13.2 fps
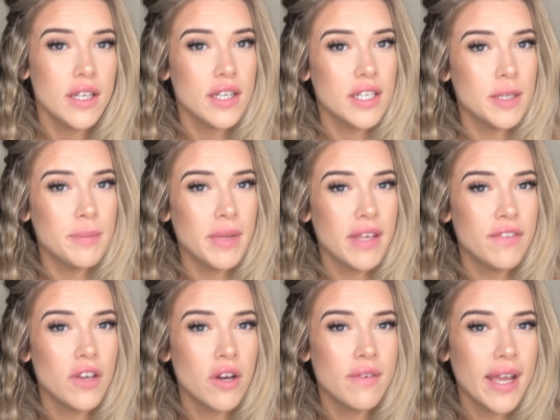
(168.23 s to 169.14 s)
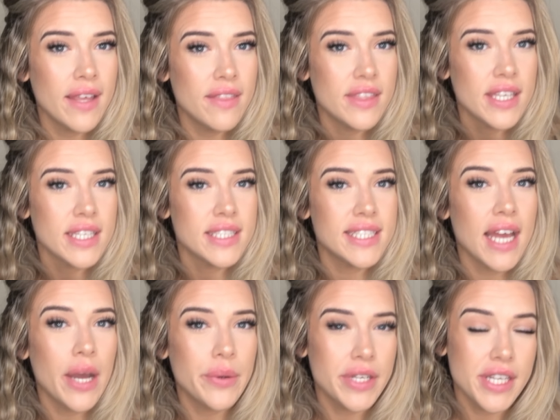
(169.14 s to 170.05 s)
If you're writing things
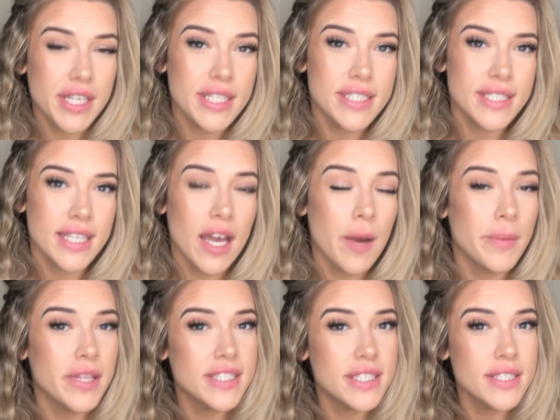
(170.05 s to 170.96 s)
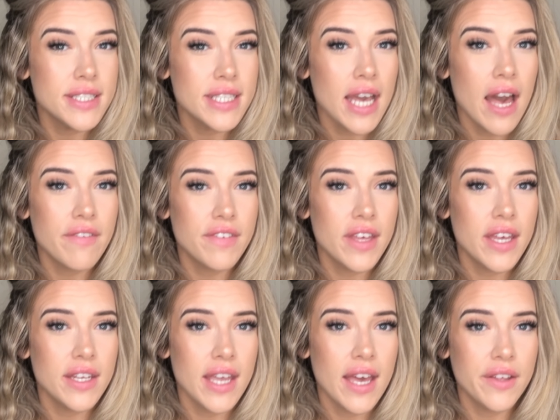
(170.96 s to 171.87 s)
down and you can see how many sins you have
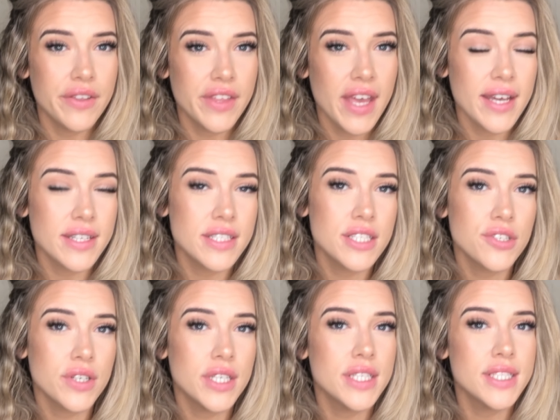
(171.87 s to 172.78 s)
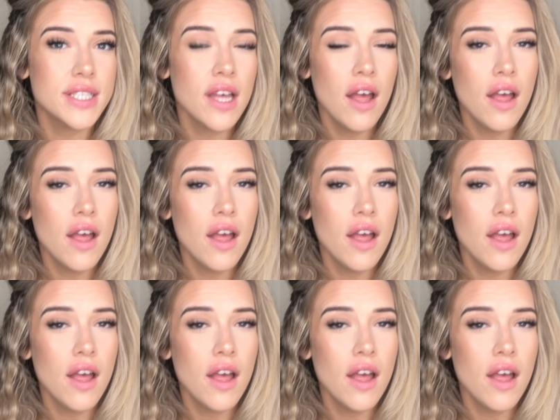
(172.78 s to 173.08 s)
in, your healthy extras,